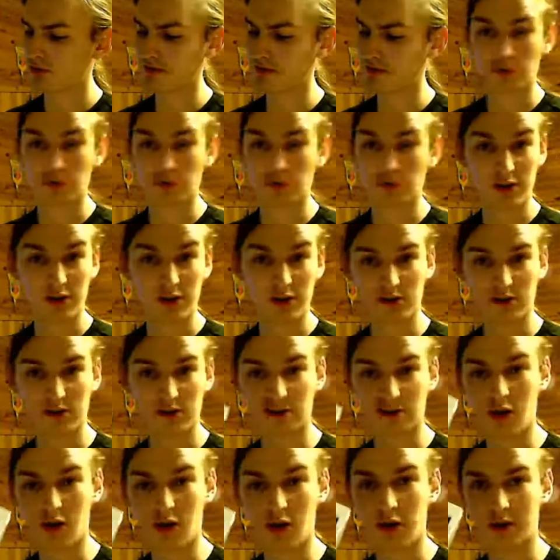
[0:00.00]
This is where the
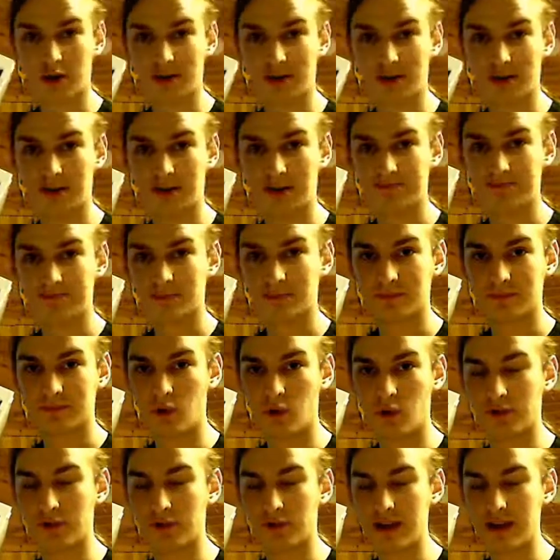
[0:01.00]
SCART,
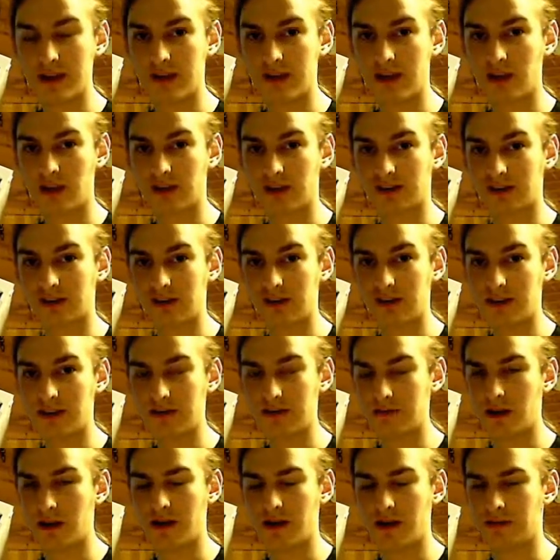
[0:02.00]
or the RC